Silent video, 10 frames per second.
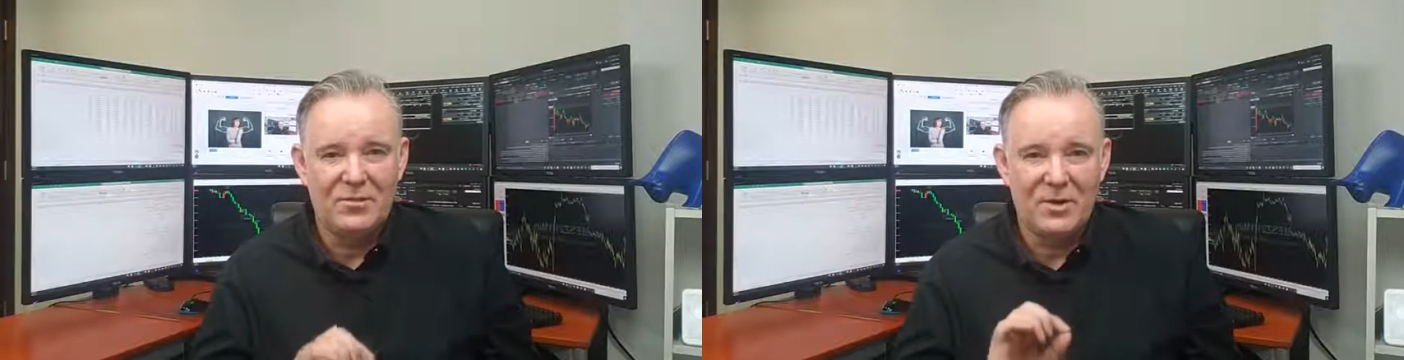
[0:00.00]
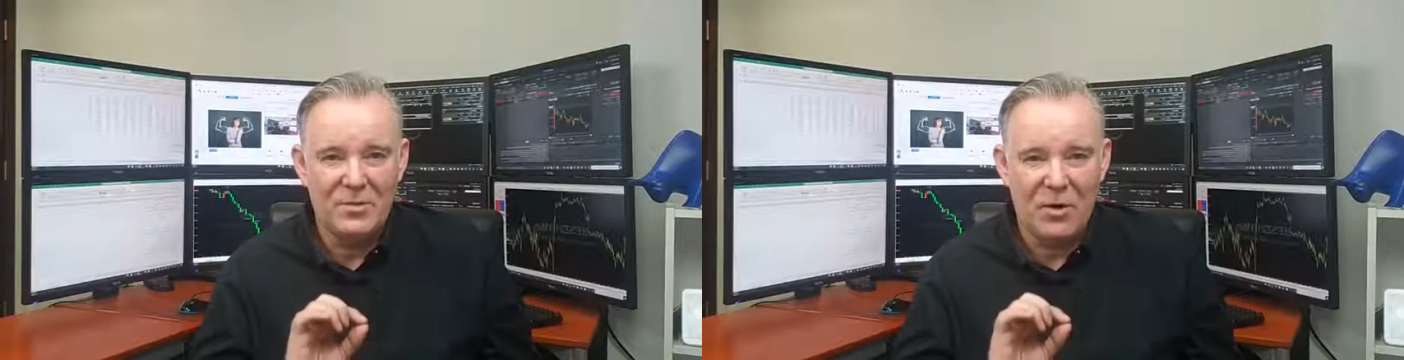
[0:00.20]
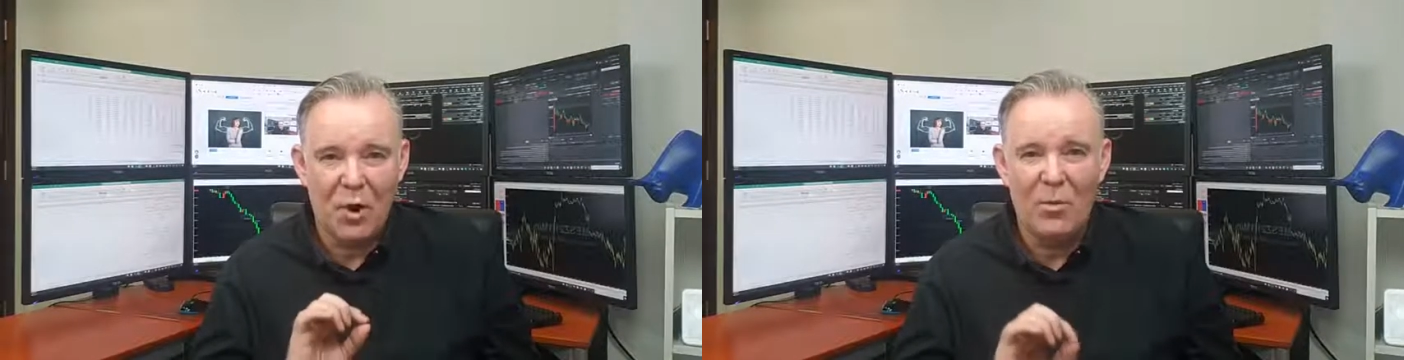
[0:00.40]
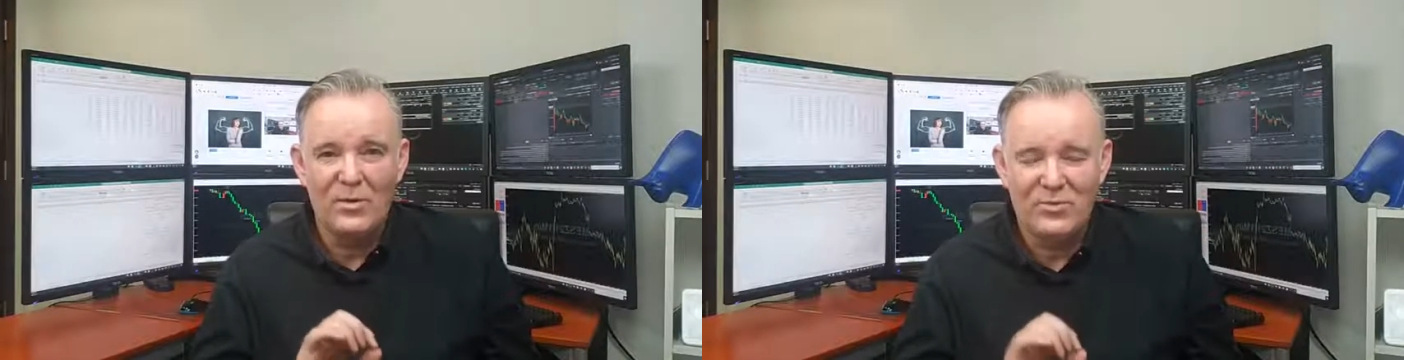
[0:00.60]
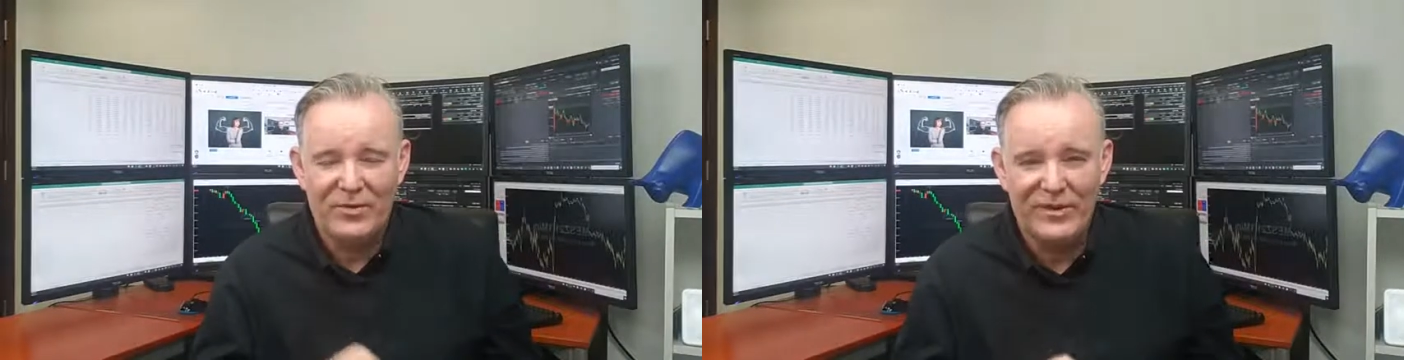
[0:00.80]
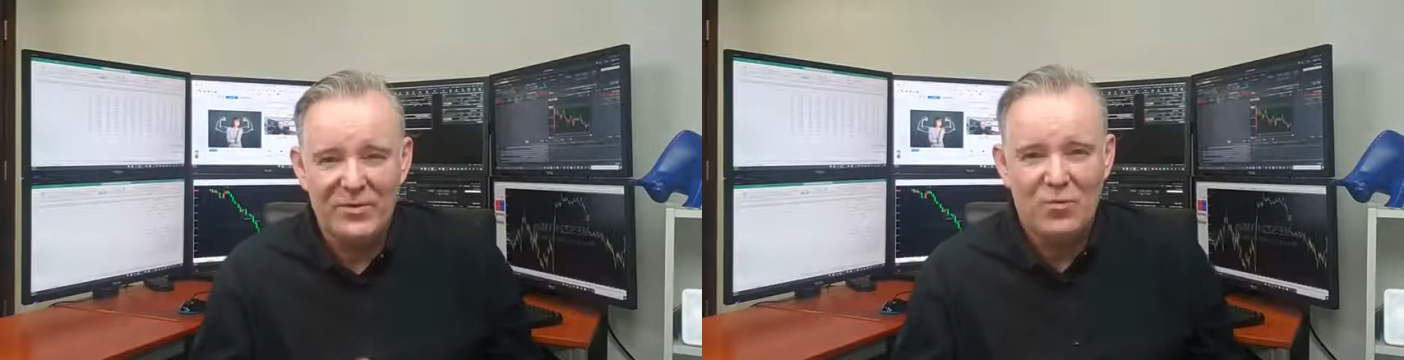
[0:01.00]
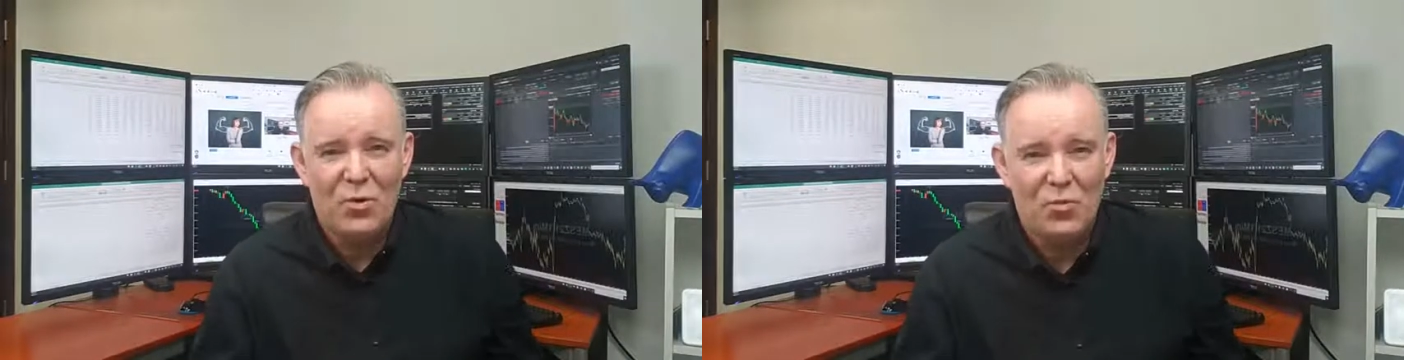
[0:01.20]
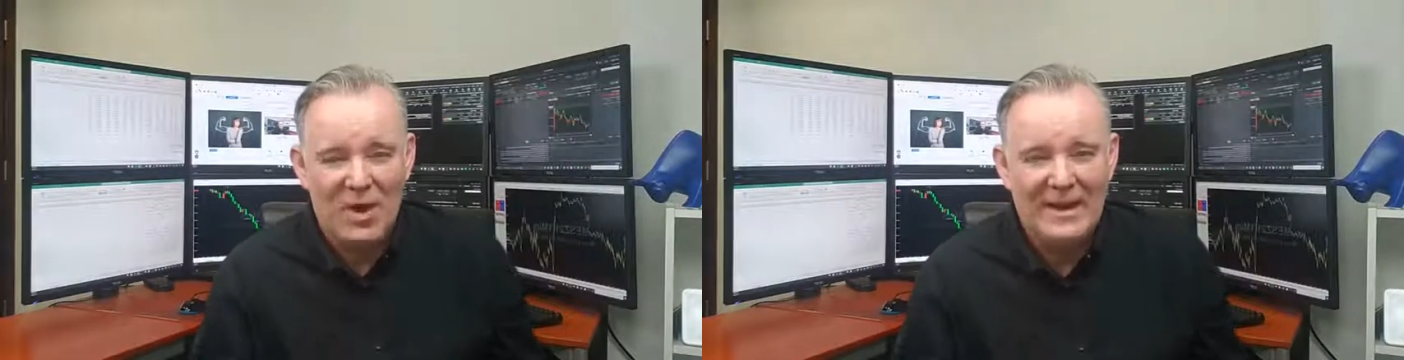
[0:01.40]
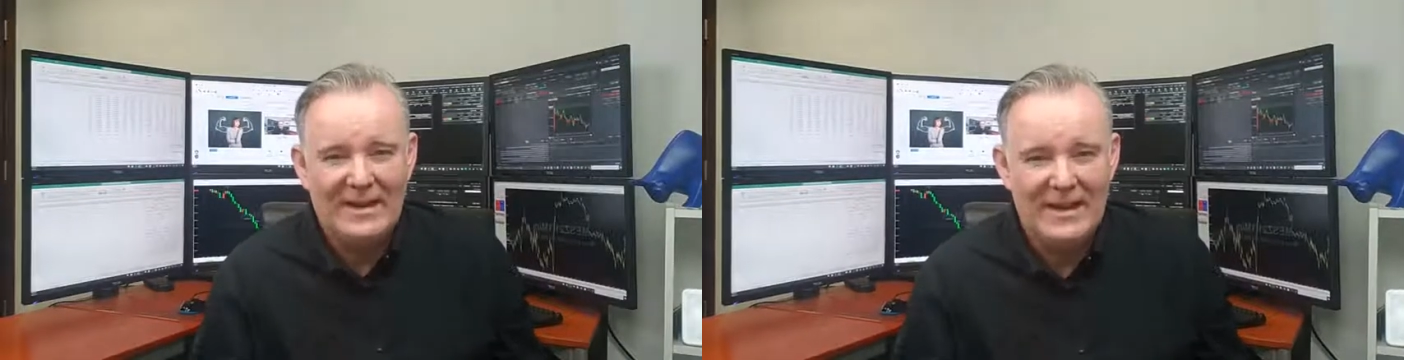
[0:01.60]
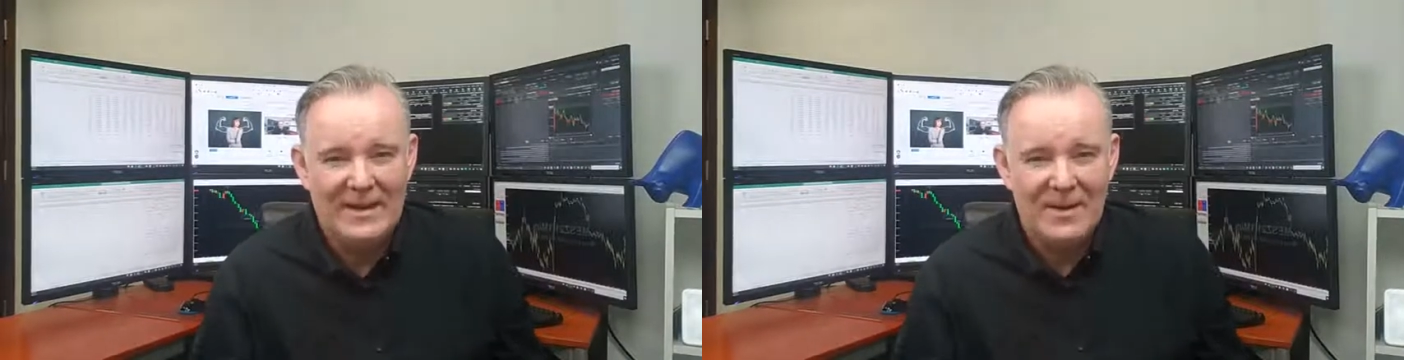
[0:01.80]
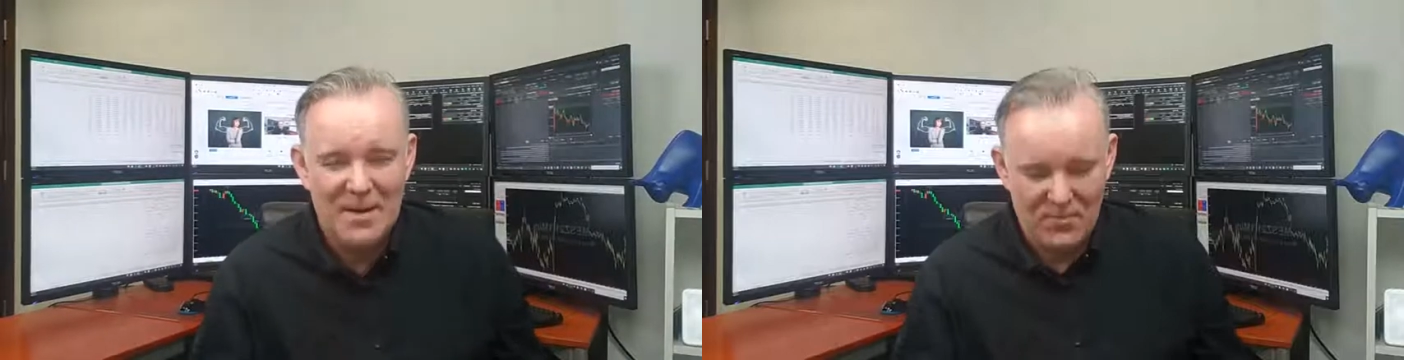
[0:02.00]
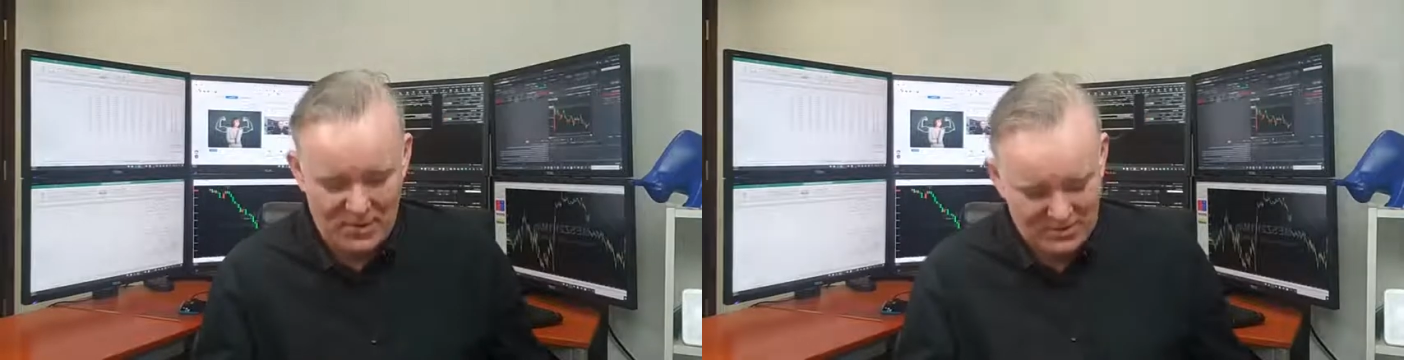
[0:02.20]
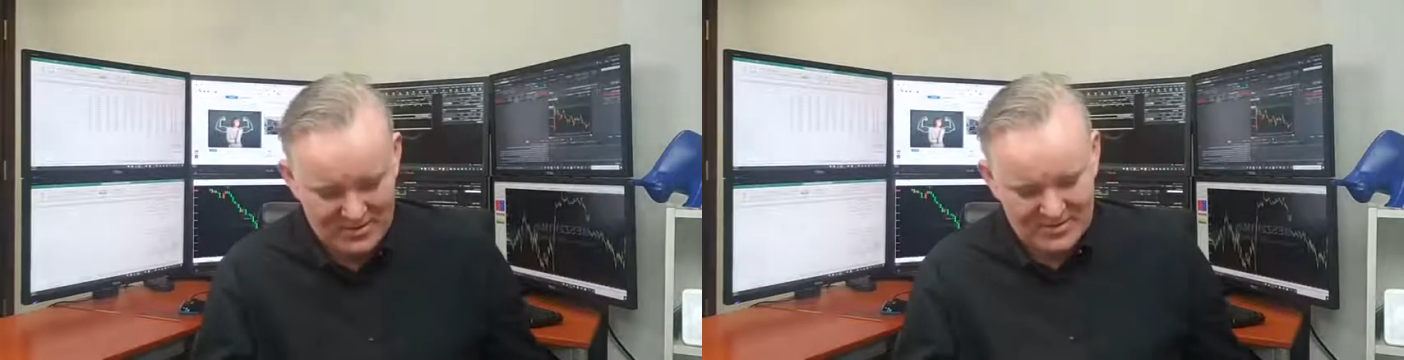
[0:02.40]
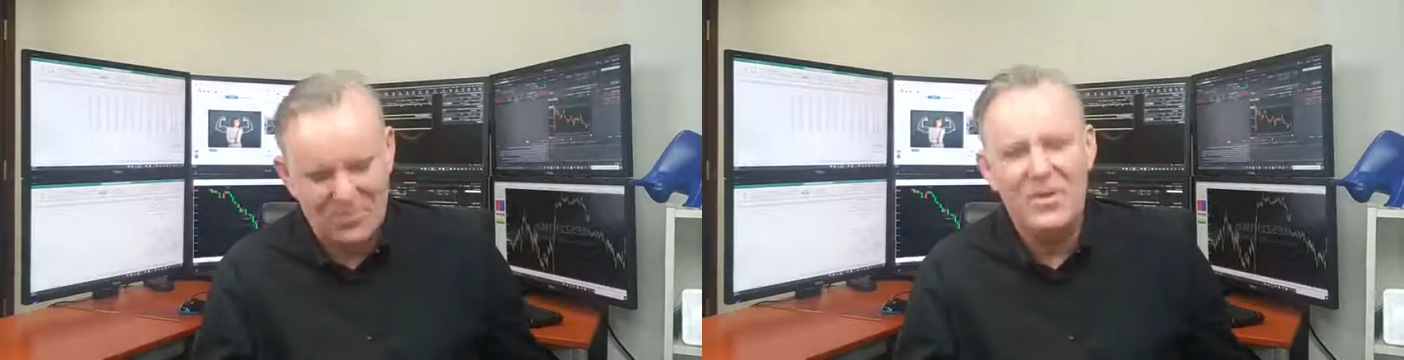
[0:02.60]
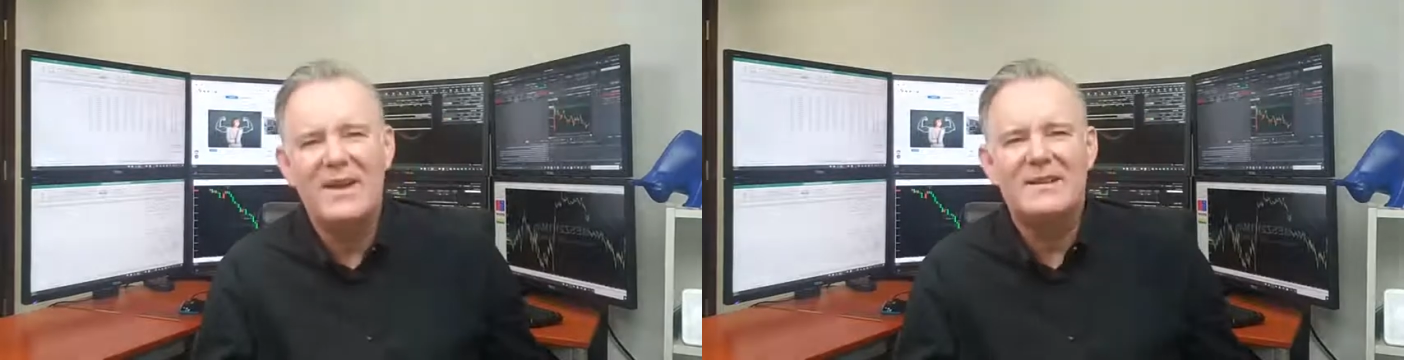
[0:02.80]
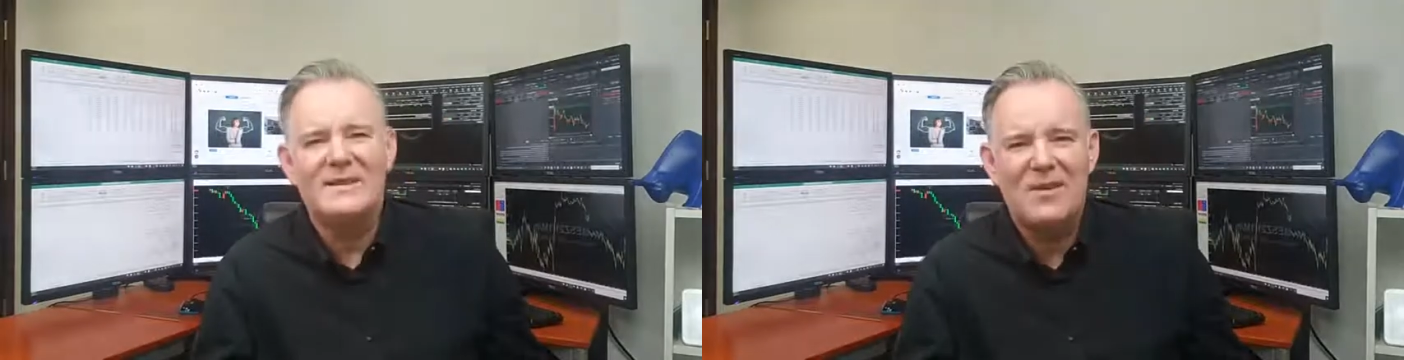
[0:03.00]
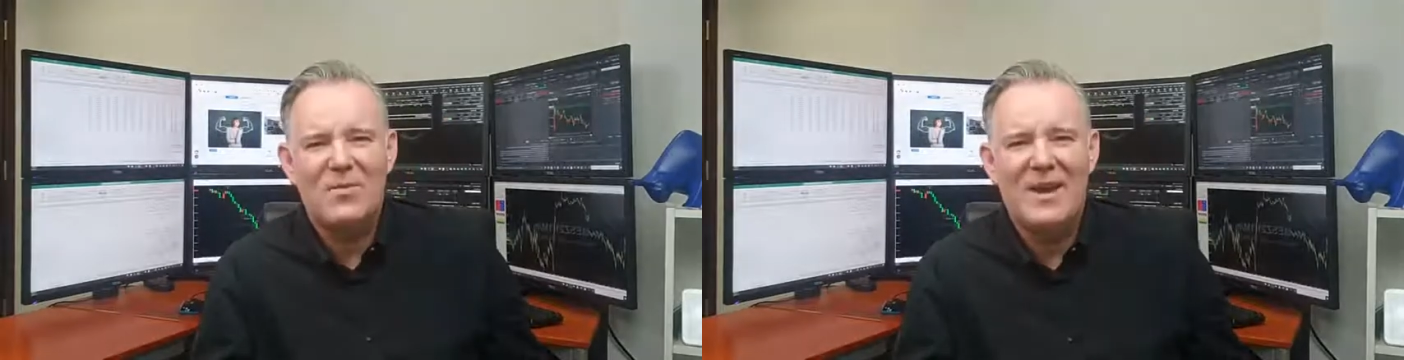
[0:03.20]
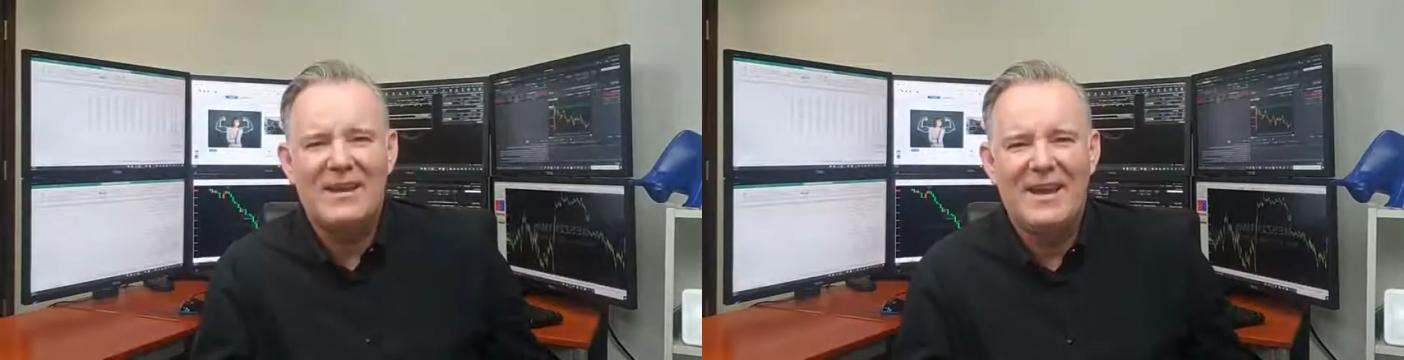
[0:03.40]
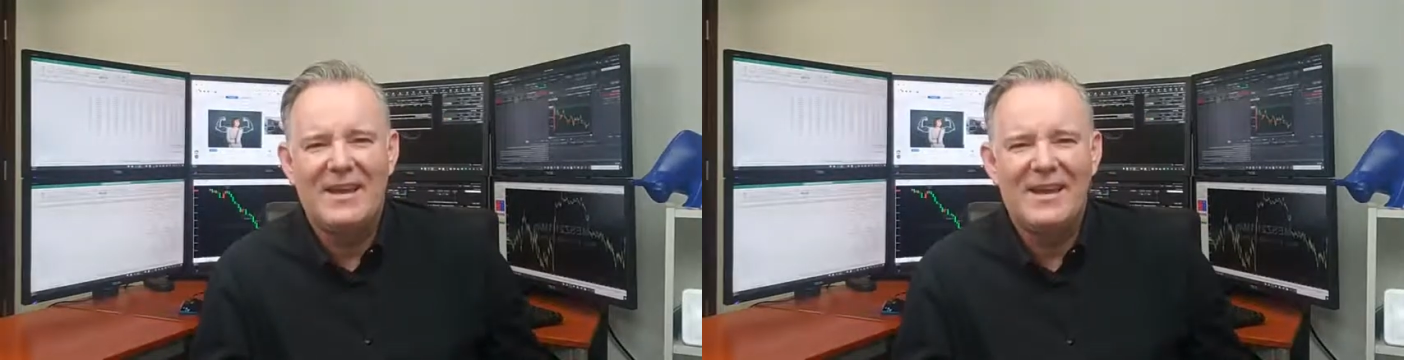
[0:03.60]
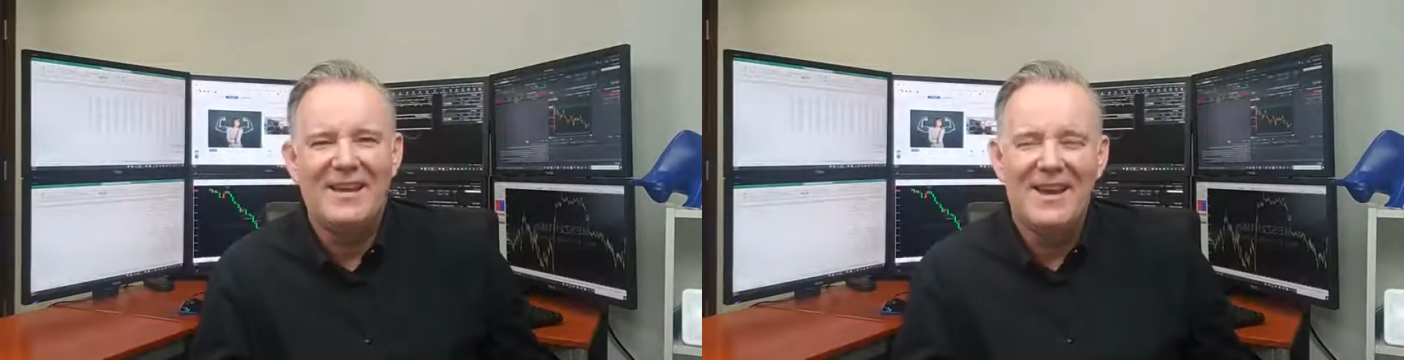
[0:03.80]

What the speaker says: We were always wondering what YKK meant when you looked at it. It's like, why does it say YKK?